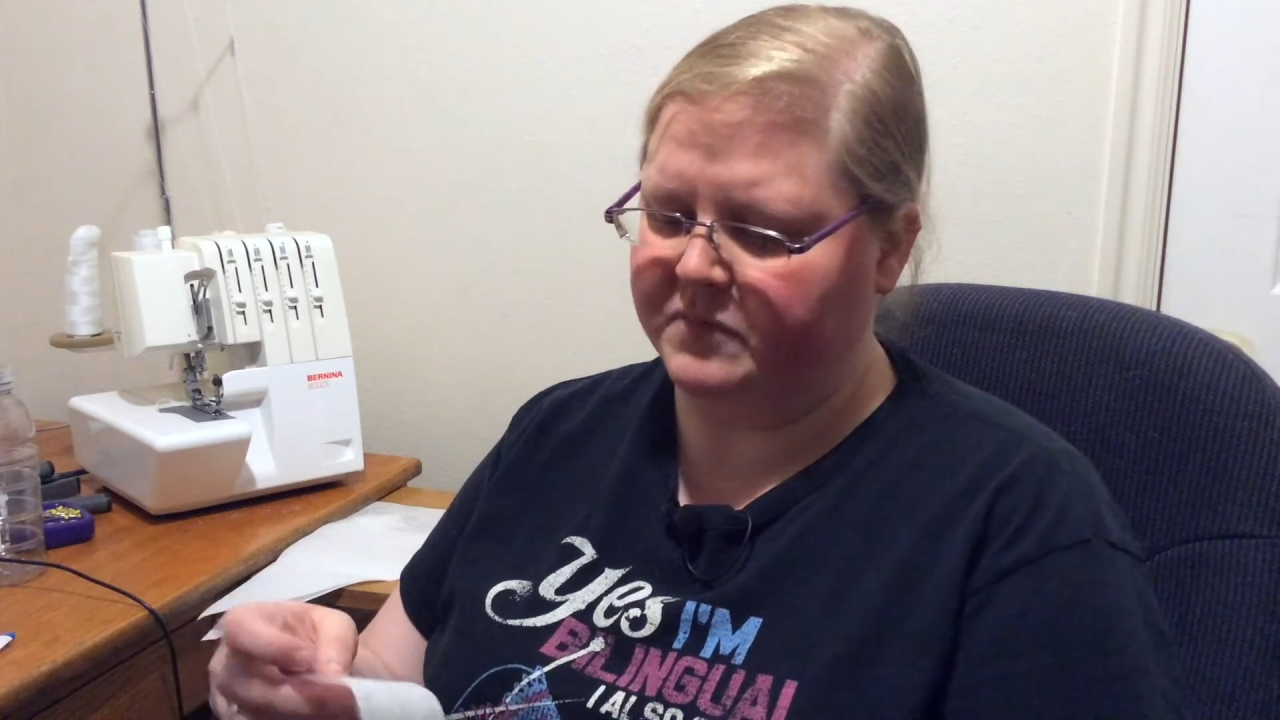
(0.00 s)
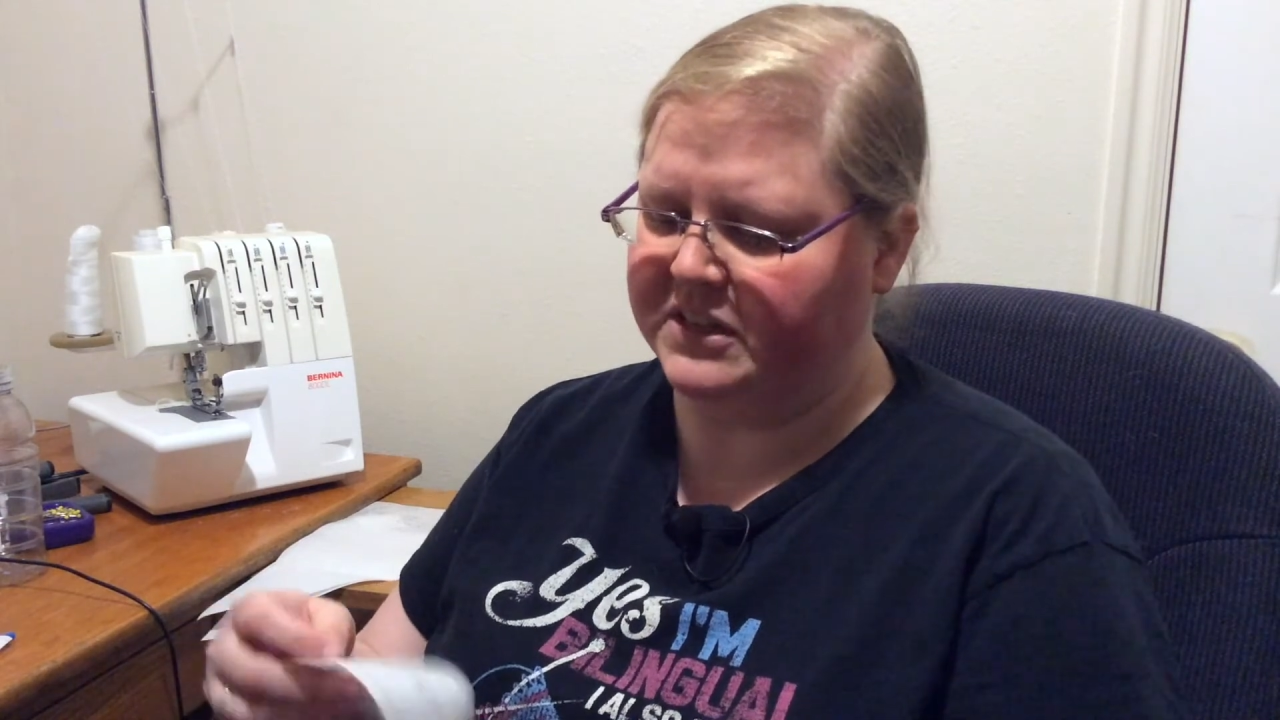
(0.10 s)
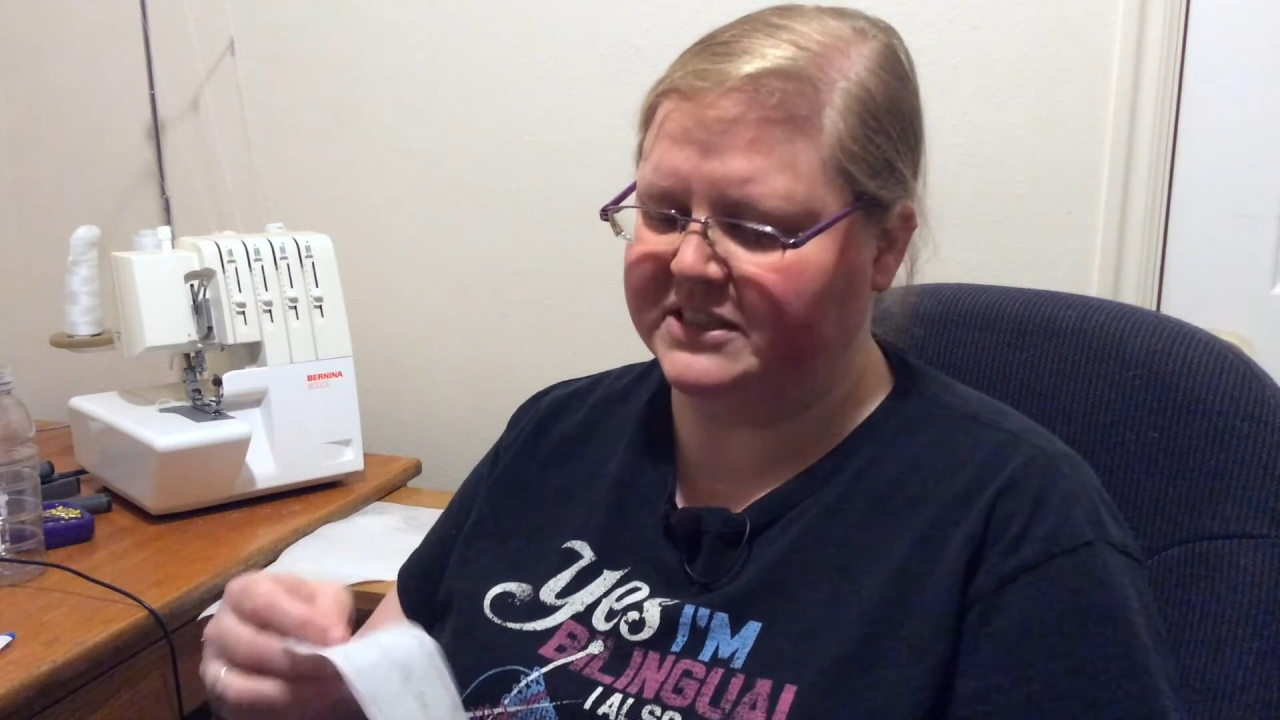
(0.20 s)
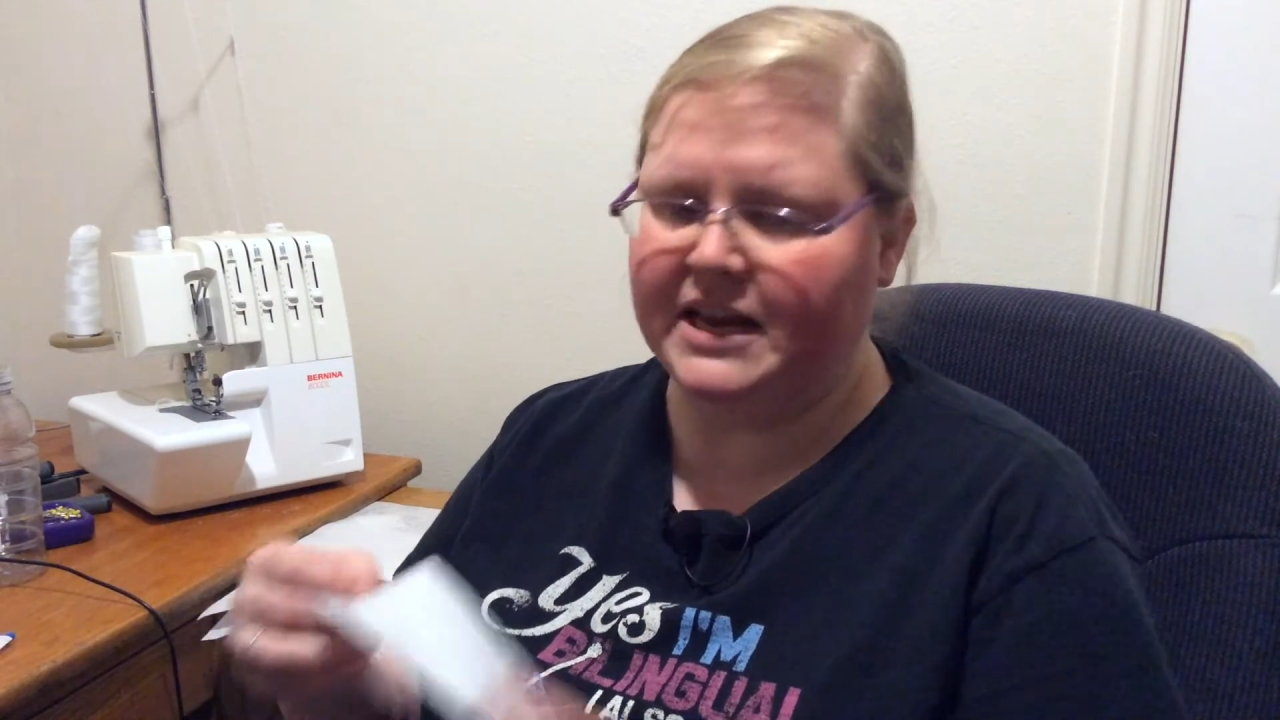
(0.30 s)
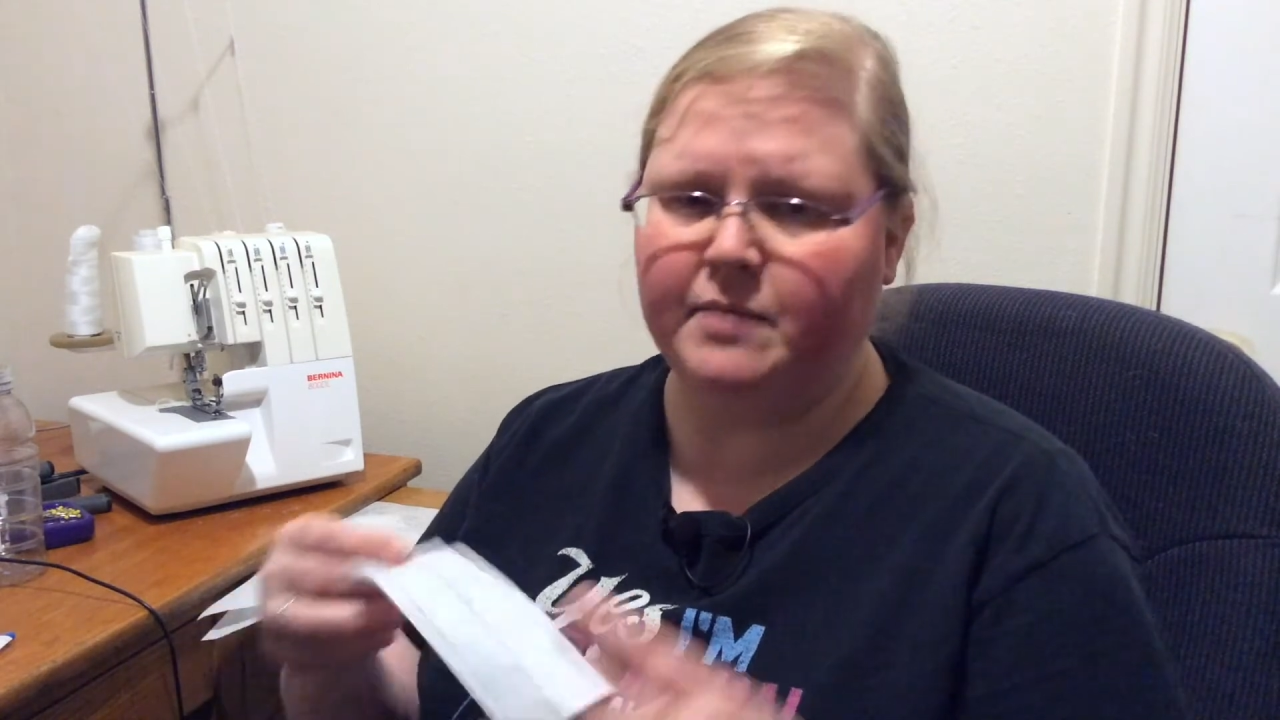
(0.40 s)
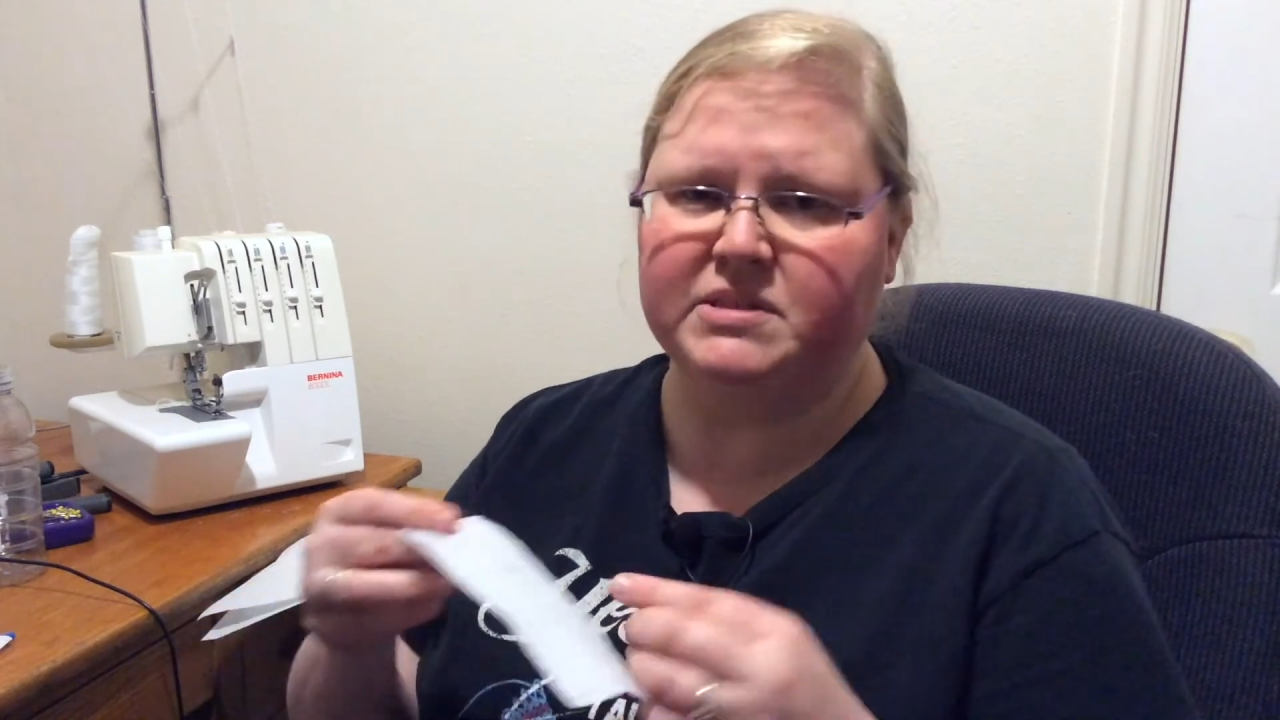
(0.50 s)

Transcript: same